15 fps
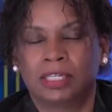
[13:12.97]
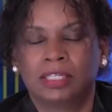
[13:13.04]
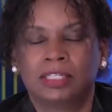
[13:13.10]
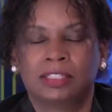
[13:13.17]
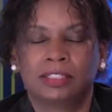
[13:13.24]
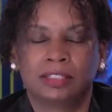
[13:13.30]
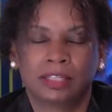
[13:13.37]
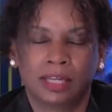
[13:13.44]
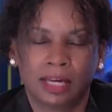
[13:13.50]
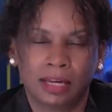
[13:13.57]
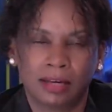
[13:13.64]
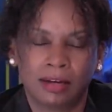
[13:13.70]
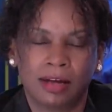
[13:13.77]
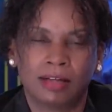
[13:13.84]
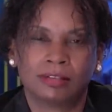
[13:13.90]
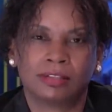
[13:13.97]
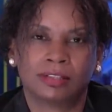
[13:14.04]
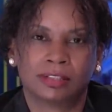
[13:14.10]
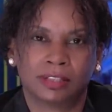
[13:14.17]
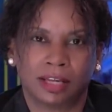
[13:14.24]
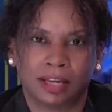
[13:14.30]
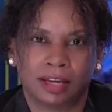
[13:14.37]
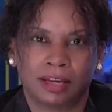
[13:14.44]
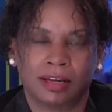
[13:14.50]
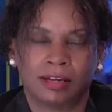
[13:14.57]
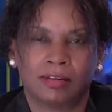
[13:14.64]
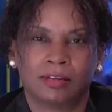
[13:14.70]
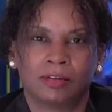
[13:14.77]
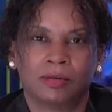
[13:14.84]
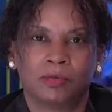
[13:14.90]
He cannot
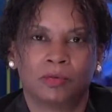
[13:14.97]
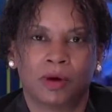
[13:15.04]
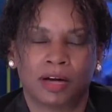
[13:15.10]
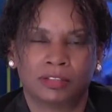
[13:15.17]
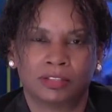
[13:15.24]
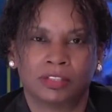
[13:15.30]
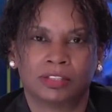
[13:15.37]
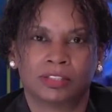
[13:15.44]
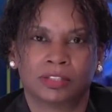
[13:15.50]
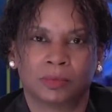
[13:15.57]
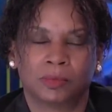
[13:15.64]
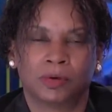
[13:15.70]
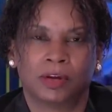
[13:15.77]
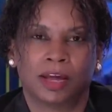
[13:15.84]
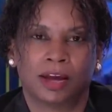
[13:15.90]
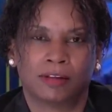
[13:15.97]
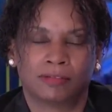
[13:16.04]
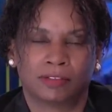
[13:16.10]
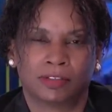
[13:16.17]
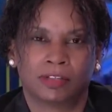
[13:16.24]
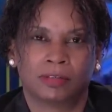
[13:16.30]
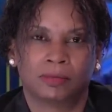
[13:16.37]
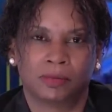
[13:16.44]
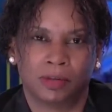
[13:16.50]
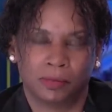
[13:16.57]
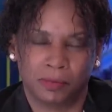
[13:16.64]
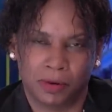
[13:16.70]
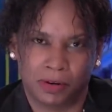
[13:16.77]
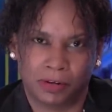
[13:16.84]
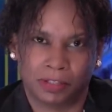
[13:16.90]
stand watching someone
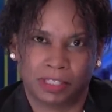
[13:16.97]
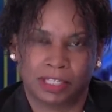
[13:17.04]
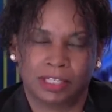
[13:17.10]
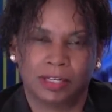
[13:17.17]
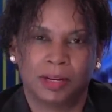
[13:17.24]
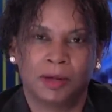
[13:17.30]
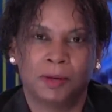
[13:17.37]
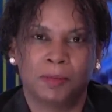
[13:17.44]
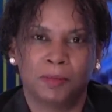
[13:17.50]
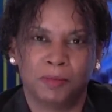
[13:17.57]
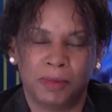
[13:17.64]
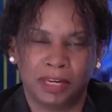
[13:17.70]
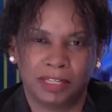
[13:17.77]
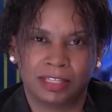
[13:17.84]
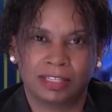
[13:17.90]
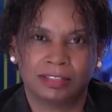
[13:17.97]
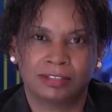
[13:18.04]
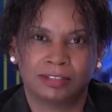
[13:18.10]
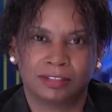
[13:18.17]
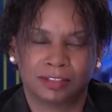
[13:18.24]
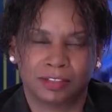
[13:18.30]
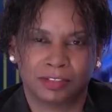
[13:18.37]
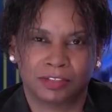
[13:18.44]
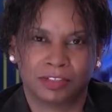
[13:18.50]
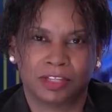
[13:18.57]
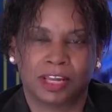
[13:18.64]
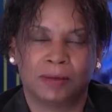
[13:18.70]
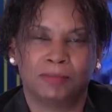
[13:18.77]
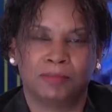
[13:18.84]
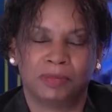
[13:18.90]
African-American making a
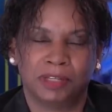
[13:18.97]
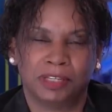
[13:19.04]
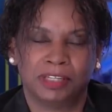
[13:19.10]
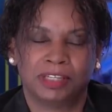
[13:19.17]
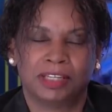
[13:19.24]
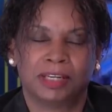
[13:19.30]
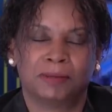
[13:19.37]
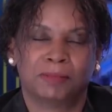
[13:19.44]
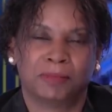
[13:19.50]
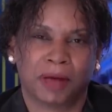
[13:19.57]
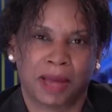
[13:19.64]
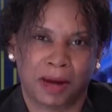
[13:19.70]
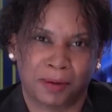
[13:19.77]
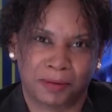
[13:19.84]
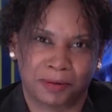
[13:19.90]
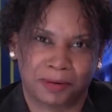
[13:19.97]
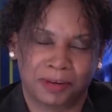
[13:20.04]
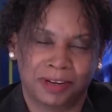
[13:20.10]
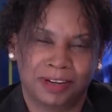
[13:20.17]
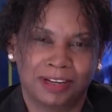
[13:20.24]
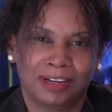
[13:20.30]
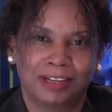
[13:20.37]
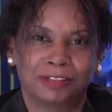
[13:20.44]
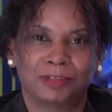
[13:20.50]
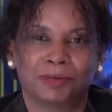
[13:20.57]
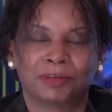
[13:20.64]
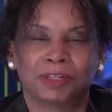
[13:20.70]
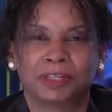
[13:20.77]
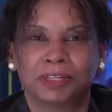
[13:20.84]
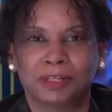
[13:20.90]
decision and being in power. And
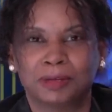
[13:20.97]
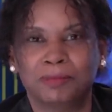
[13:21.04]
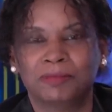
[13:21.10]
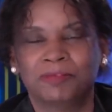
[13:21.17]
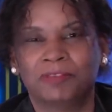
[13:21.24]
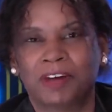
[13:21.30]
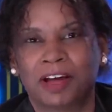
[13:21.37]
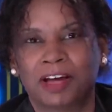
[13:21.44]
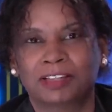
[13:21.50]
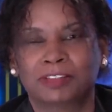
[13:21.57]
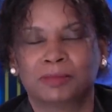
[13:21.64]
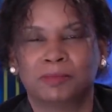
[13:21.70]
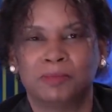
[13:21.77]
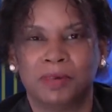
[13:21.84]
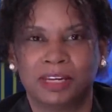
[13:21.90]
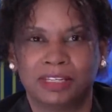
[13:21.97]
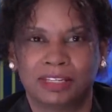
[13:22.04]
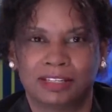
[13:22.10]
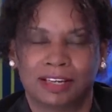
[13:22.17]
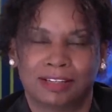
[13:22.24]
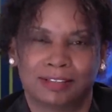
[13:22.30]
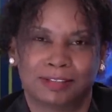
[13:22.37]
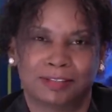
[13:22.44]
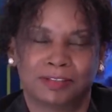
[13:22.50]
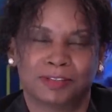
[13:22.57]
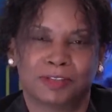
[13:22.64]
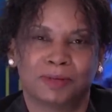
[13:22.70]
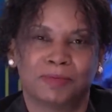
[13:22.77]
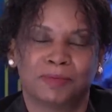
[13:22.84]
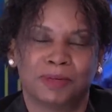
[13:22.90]
so Kim Fox making that
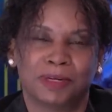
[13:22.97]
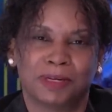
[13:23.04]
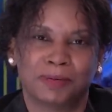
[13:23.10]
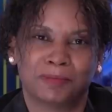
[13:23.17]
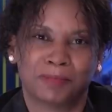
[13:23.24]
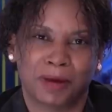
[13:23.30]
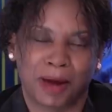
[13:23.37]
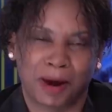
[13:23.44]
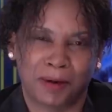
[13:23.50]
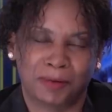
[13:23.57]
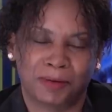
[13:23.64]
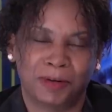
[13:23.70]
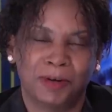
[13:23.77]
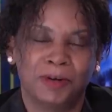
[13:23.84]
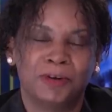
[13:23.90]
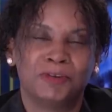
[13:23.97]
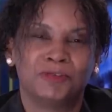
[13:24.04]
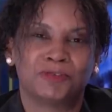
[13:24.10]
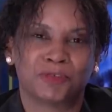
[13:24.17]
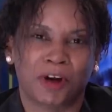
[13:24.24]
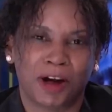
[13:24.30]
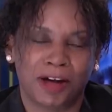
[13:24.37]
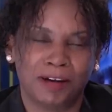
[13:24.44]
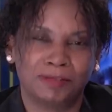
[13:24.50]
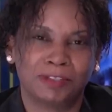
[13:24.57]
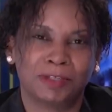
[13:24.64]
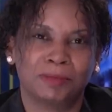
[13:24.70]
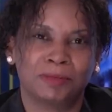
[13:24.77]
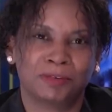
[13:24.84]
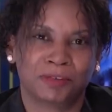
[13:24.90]
decision and being in power
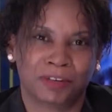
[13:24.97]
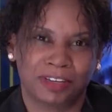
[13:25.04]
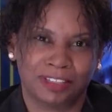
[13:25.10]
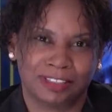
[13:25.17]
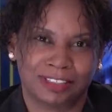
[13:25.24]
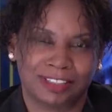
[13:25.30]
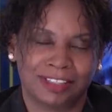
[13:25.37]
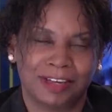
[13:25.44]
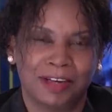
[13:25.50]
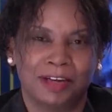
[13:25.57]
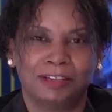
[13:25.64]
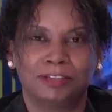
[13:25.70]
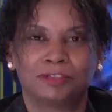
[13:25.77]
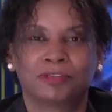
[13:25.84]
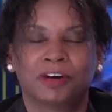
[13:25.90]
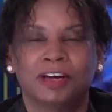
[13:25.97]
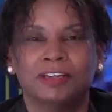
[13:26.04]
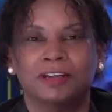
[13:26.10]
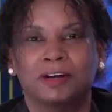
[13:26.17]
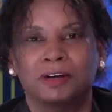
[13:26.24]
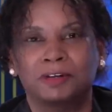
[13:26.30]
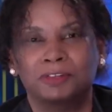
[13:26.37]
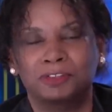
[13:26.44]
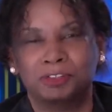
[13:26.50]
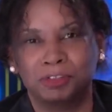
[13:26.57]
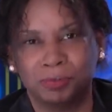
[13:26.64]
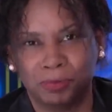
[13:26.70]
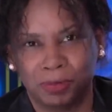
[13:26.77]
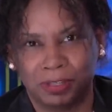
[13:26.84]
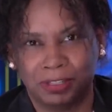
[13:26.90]
drives him crazy, and he's trying to
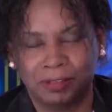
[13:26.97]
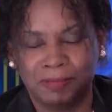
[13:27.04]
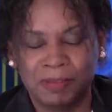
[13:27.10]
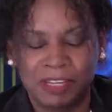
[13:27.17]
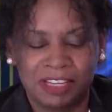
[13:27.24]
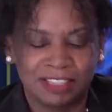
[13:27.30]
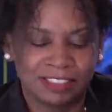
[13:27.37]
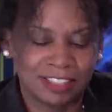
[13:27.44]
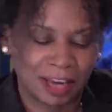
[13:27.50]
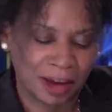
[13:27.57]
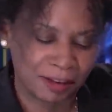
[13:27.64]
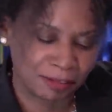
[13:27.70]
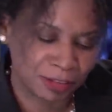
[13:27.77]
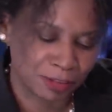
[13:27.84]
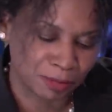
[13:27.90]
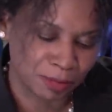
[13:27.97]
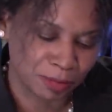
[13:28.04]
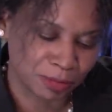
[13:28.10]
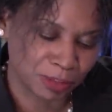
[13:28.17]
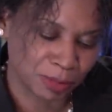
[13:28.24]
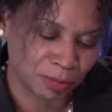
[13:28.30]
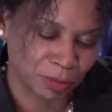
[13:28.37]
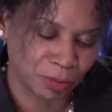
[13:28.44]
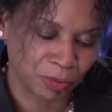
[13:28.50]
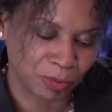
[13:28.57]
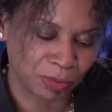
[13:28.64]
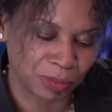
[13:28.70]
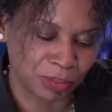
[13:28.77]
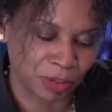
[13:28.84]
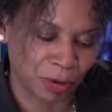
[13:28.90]
undo it. It's kind of similar to
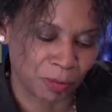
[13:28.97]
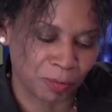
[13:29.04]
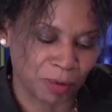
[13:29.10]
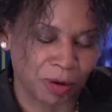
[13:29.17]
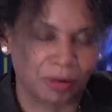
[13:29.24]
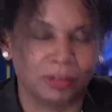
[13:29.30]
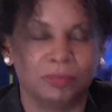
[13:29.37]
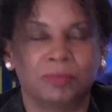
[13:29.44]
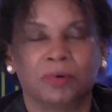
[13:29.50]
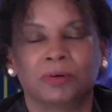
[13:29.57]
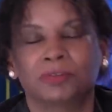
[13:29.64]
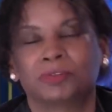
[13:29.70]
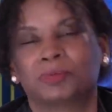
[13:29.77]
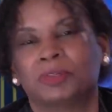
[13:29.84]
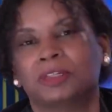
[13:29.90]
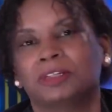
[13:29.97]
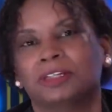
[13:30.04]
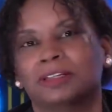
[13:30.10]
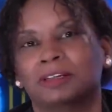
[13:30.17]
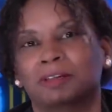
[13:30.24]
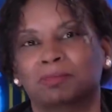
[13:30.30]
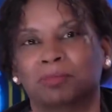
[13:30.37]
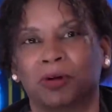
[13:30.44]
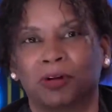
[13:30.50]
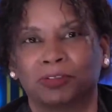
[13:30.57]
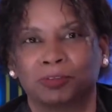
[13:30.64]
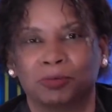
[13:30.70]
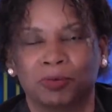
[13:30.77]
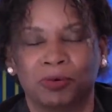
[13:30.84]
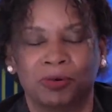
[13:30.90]
what we saw with Marilyn Mosby in
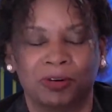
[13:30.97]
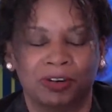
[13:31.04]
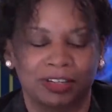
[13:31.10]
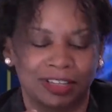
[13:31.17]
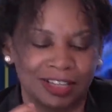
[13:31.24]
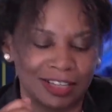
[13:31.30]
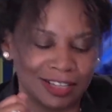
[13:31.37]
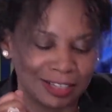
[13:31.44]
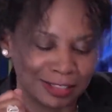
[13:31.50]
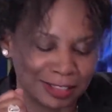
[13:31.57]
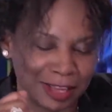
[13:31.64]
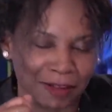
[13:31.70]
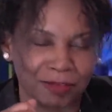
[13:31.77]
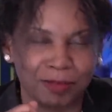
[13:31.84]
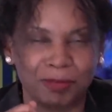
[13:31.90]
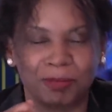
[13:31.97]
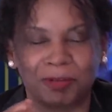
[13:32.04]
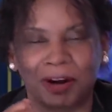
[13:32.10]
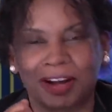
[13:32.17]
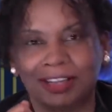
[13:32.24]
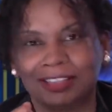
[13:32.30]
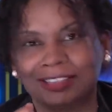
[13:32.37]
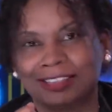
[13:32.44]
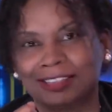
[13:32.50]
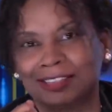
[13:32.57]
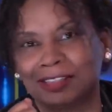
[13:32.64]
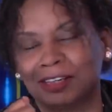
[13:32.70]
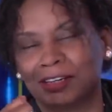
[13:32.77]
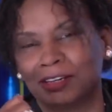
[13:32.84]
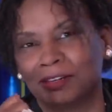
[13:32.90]
Baltimore and Stephanie Morales
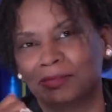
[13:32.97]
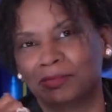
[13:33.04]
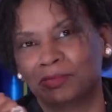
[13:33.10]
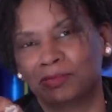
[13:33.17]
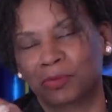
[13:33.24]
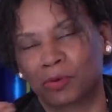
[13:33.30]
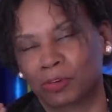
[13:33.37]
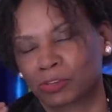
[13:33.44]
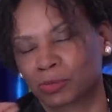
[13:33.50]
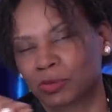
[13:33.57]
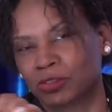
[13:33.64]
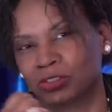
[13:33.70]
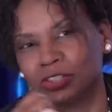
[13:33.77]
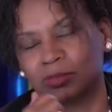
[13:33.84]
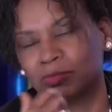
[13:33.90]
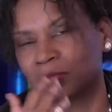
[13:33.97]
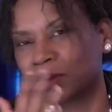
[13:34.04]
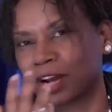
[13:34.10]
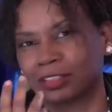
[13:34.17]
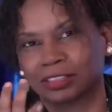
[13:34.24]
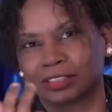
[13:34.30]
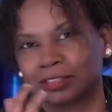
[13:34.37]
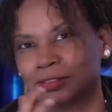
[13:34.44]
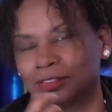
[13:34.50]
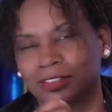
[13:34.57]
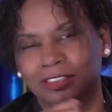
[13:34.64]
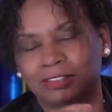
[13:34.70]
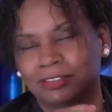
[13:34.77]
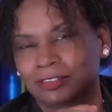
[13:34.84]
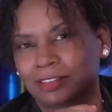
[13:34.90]
in Portsmouth. She had
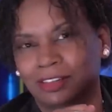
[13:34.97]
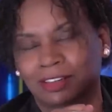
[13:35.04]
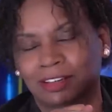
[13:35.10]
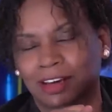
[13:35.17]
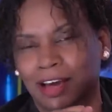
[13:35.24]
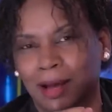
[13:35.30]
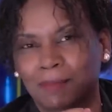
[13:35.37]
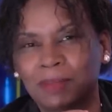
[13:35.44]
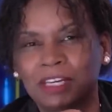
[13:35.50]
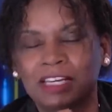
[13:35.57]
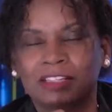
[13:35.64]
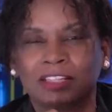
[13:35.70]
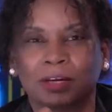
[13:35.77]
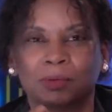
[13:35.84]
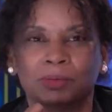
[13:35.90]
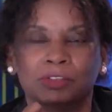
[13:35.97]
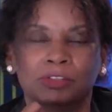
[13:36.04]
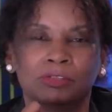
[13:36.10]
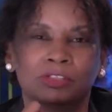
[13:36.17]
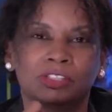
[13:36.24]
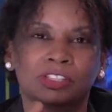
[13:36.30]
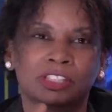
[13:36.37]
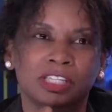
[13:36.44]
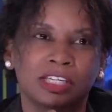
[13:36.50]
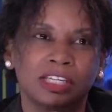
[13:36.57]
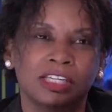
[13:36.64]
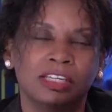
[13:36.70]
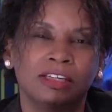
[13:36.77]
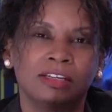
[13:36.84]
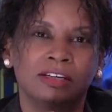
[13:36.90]
prosecuted a cop. It's like when you
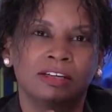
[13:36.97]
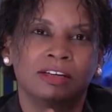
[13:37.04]
see